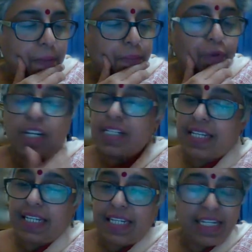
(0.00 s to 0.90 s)

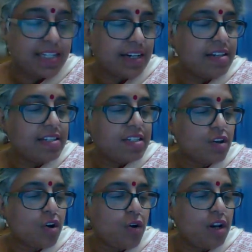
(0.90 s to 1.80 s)
Political leaders
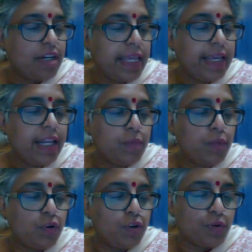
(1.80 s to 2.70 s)
call Nikhil
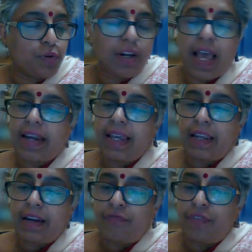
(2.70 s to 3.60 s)
Mondol an
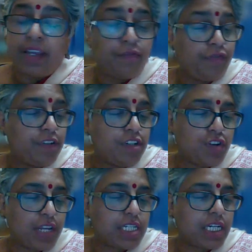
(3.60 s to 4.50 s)

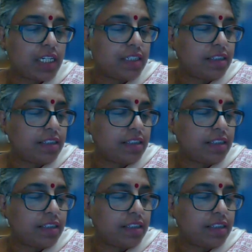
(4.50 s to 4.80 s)
infiltrator.